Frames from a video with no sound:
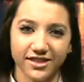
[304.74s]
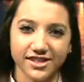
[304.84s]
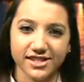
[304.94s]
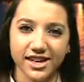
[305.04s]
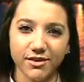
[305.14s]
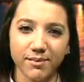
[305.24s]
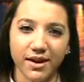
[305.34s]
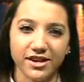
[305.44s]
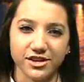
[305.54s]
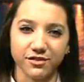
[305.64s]
This is a
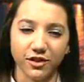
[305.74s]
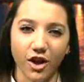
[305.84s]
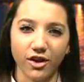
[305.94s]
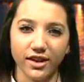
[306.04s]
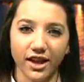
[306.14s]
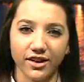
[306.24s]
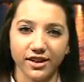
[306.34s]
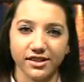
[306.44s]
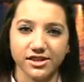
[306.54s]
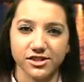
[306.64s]
reminder for all
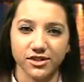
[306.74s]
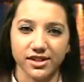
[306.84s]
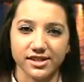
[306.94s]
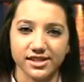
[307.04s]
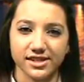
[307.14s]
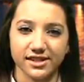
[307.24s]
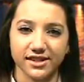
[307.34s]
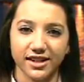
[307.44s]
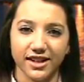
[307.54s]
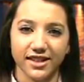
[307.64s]
calculus students
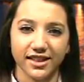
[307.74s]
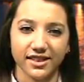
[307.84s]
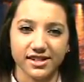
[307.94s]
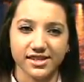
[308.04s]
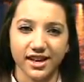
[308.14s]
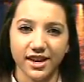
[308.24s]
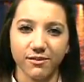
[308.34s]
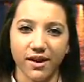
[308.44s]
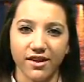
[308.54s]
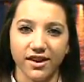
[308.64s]
that the
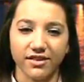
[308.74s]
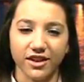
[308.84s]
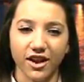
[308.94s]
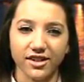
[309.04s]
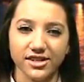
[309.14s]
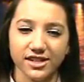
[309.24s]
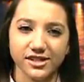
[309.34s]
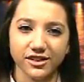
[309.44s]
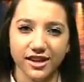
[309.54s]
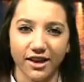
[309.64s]
second round of the
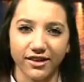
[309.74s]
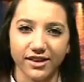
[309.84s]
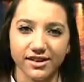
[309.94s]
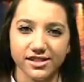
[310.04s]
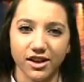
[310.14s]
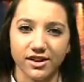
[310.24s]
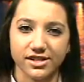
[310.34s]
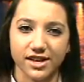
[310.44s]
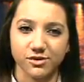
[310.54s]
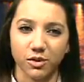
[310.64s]
Continental Calculus
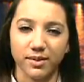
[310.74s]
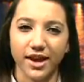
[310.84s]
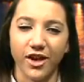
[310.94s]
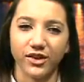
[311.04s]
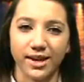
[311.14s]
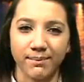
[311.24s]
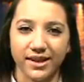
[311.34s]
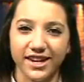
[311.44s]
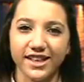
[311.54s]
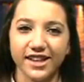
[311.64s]
Contest will be held
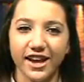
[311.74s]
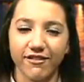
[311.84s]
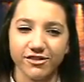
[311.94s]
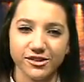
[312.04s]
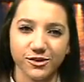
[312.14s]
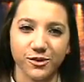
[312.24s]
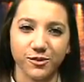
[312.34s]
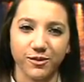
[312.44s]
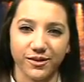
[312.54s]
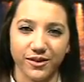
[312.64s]
immediately after
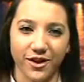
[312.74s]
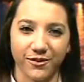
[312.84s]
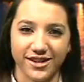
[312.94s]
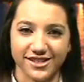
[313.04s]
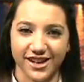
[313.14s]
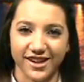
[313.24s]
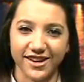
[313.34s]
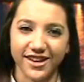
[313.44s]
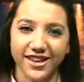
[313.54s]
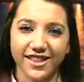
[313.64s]
school on Wednesday.
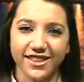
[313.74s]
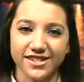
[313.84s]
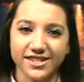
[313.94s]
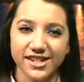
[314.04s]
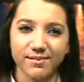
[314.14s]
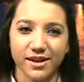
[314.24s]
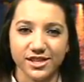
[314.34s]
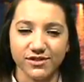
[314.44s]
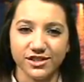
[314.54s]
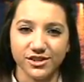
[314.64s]
This is a
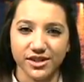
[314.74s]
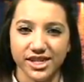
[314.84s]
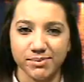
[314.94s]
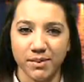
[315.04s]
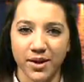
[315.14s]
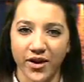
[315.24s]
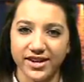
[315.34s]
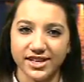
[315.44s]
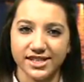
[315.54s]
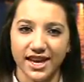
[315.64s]
must for students preparing
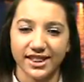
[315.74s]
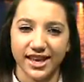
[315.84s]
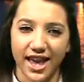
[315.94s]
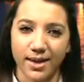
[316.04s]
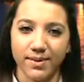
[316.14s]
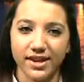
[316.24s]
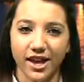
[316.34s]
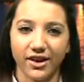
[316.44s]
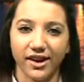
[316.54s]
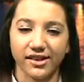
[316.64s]
to take the AP
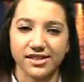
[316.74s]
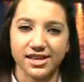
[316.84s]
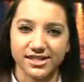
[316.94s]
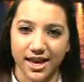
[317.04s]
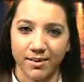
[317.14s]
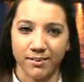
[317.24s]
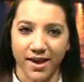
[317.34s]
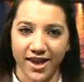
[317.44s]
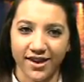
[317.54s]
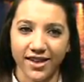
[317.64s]
Calculus exam in
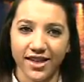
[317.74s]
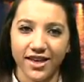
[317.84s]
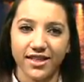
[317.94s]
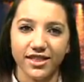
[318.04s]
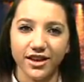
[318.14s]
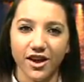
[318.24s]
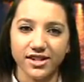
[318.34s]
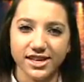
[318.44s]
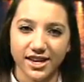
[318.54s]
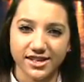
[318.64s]
May. The
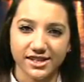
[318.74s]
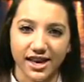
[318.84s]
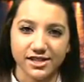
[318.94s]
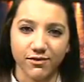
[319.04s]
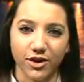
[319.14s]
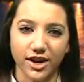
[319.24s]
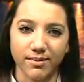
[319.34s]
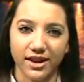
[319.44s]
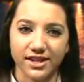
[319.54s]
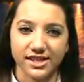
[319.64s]
contest lasts 40
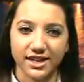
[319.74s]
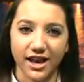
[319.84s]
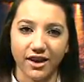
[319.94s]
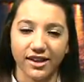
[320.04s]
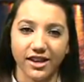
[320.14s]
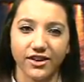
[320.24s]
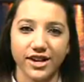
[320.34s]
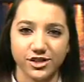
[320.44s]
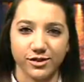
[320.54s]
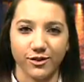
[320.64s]
minutes and calculator
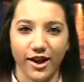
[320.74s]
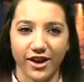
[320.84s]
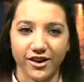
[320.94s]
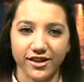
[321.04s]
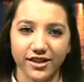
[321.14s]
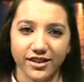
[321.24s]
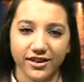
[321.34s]
is required.